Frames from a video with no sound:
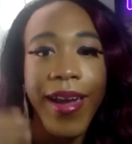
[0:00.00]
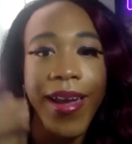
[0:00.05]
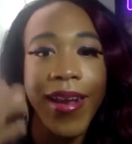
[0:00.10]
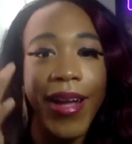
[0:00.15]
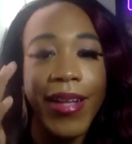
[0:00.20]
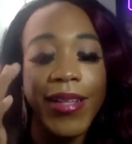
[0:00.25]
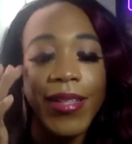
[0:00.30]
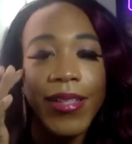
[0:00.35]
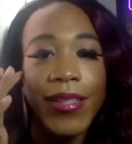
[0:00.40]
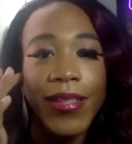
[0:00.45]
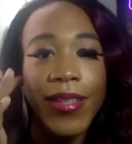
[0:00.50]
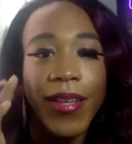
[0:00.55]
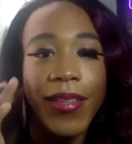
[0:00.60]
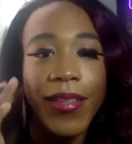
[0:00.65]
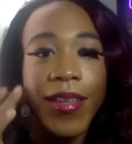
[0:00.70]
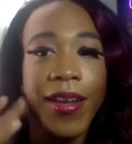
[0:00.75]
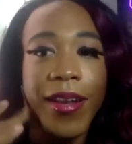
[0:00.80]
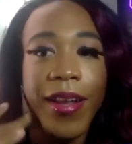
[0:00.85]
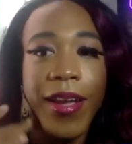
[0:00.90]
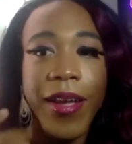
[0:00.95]
And I just think
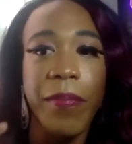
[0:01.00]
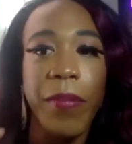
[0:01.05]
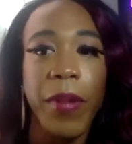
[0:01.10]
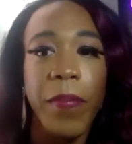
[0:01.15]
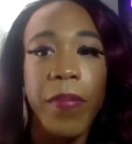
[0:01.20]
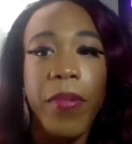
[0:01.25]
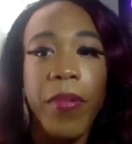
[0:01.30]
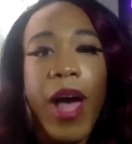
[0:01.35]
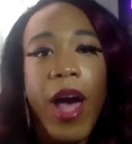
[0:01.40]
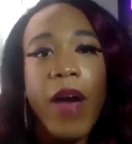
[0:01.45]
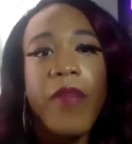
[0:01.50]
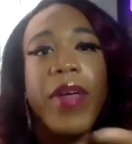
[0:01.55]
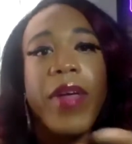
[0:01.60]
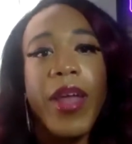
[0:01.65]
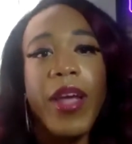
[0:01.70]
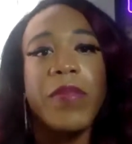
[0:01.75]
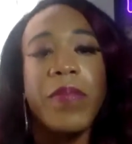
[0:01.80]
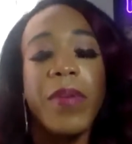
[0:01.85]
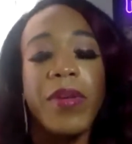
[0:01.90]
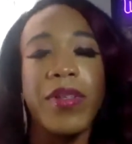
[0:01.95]
that like people have that
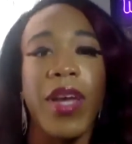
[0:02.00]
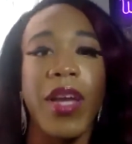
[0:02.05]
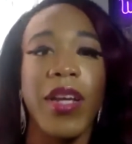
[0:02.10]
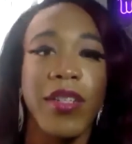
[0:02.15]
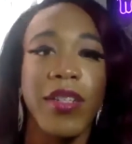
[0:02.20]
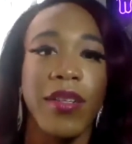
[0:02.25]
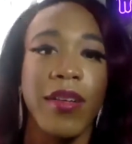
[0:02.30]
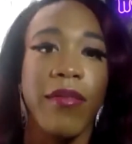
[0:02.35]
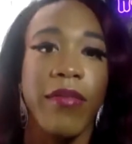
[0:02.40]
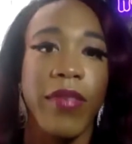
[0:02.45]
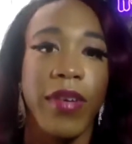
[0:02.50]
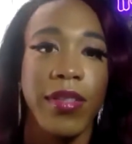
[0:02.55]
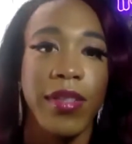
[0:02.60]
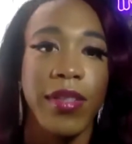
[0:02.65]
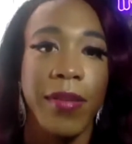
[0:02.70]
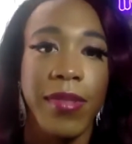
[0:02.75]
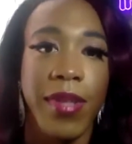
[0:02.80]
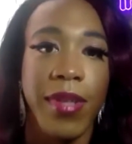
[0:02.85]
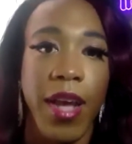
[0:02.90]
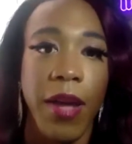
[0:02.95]
expectation of us
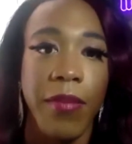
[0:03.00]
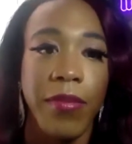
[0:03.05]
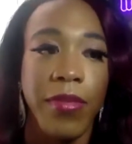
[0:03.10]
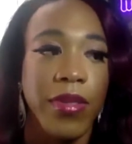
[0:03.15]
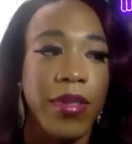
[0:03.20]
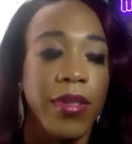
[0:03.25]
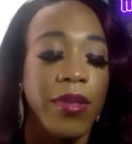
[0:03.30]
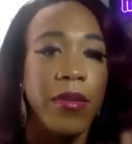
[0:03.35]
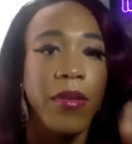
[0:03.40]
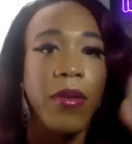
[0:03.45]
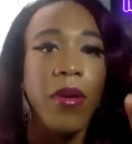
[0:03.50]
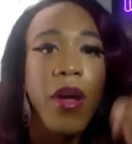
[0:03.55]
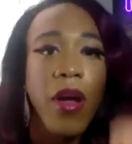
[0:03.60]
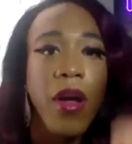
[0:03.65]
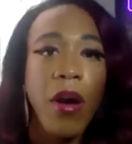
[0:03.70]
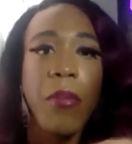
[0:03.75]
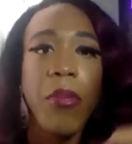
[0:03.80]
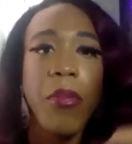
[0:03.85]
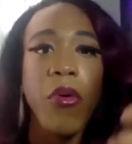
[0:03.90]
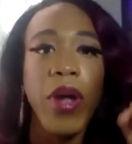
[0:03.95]
sometimes to
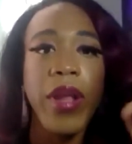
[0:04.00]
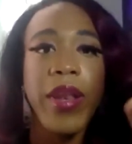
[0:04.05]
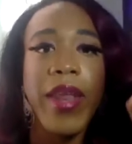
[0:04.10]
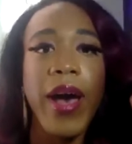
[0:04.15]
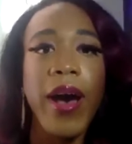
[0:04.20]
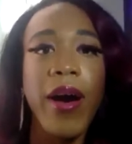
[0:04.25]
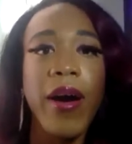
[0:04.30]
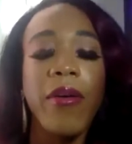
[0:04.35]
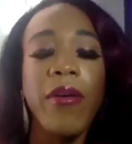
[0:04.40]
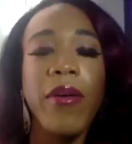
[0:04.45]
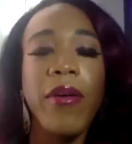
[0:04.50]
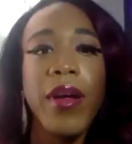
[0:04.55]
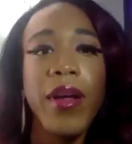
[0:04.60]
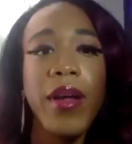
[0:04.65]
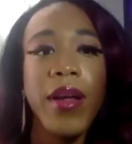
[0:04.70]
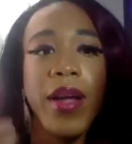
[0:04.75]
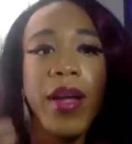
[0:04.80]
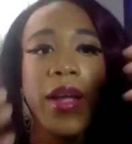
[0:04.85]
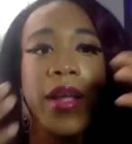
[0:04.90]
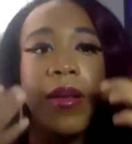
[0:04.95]
point out
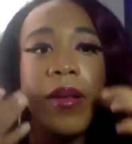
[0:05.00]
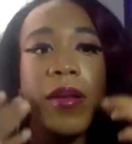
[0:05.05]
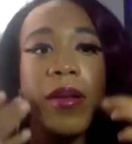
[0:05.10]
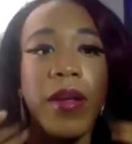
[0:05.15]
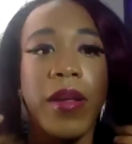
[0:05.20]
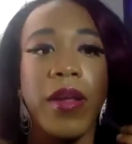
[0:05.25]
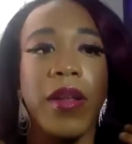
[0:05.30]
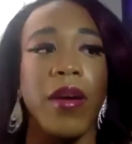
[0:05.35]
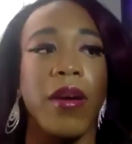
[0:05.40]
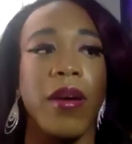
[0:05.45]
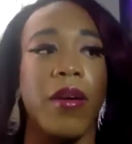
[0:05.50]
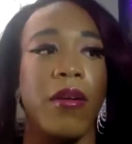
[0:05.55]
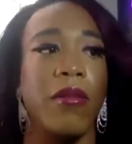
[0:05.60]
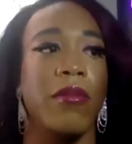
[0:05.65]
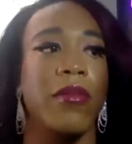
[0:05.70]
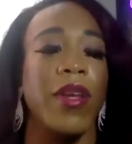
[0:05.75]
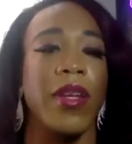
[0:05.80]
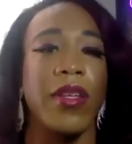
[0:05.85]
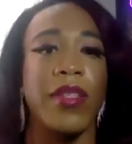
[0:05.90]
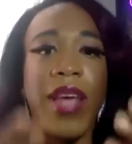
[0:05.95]
and
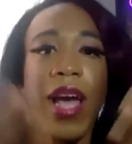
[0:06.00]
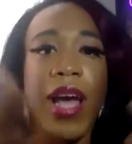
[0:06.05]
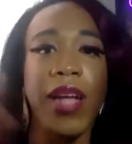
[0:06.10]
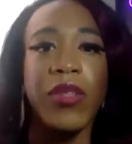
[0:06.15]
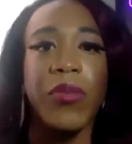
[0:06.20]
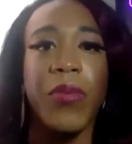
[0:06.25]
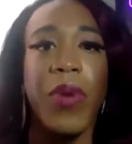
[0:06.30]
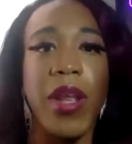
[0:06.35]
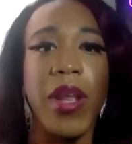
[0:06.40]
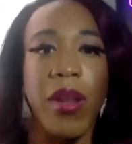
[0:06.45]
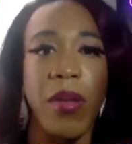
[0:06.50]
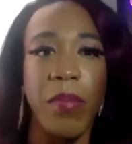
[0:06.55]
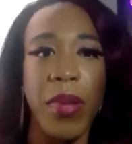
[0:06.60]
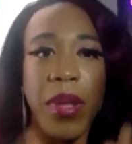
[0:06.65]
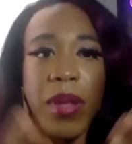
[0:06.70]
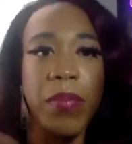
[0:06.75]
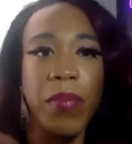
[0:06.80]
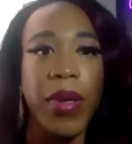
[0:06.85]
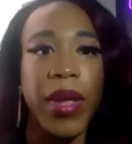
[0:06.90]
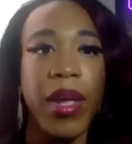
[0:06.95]
exaggerate and
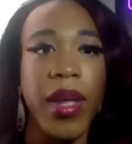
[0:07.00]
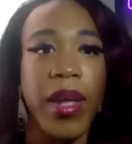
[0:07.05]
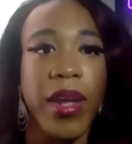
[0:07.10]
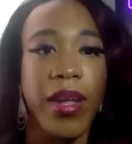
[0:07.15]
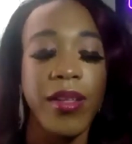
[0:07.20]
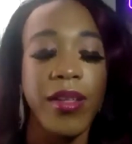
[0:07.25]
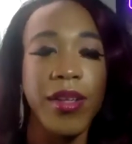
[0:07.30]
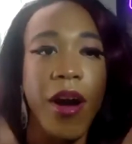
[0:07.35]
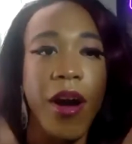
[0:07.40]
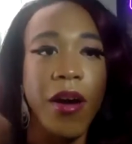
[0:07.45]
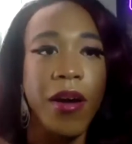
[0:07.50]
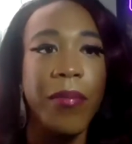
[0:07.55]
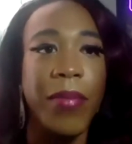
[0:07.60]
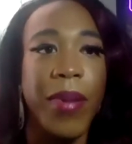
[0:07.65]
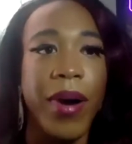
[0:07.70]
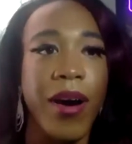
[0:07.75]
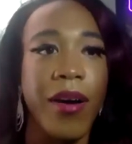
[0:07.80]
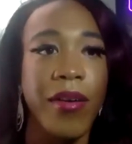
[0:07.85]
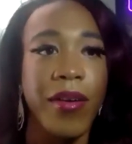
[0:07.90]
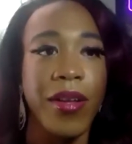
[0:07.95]
be big and talk
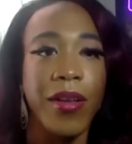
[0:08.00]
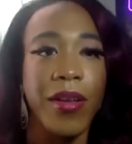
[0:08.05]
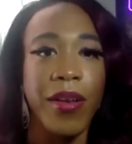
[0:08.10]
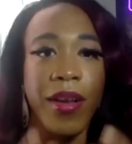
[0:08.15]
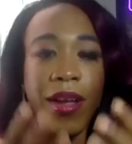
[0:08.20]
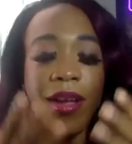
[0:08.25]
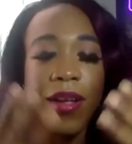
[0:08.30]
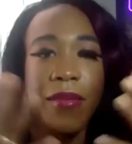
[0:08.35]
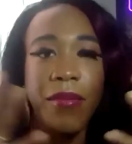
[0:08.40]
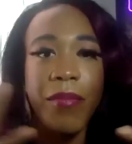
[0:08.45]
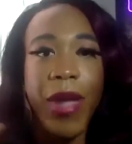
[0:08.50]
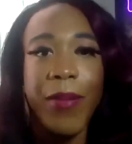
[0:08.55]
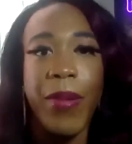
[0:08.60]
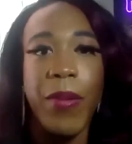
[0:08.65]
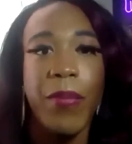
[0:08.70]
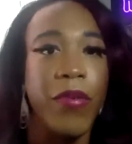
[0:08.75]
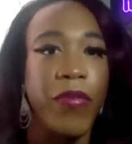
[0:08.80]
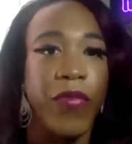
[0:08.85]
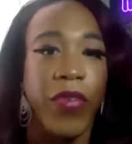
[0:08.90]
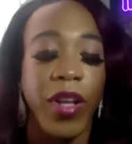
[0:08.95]
about and make
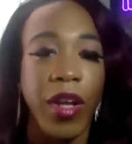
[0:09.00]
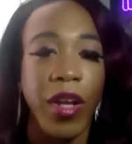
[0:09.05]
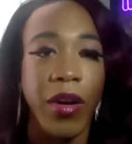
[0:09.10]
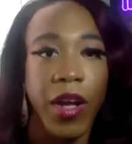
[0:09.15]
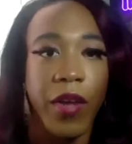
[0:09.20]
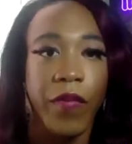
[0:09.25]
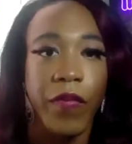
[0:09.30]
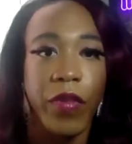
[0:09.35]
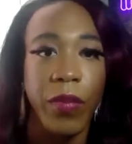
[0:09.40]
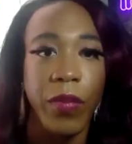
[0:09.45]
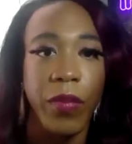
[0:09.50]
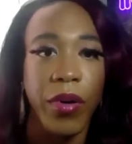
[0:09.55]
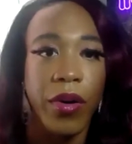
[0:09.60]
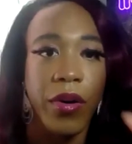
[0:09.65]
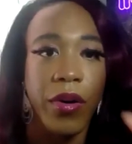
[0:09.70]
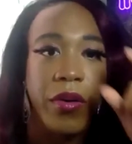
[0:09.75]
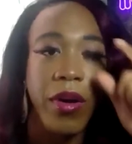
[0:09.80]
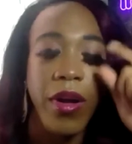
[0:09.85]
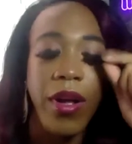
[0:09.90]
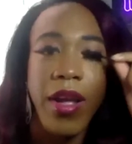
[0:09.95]
people feel
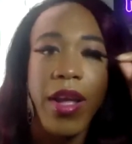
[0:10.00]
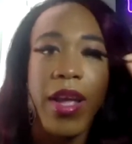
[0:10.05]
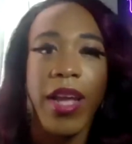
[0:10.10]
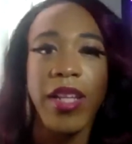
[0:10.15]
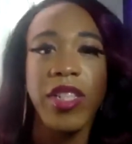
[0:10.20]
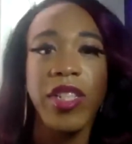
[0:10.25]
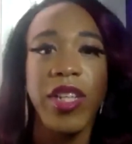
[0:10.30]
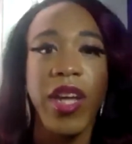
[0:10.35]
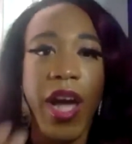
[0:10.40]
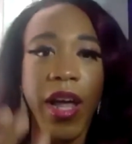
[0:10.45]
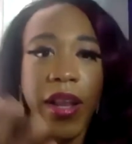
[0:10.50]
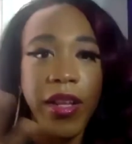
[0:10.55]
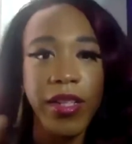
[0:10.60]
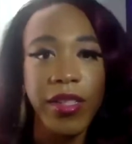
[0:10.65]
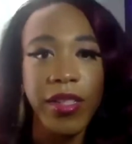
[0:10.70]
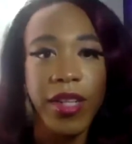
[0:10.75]
uncomfortable and challenge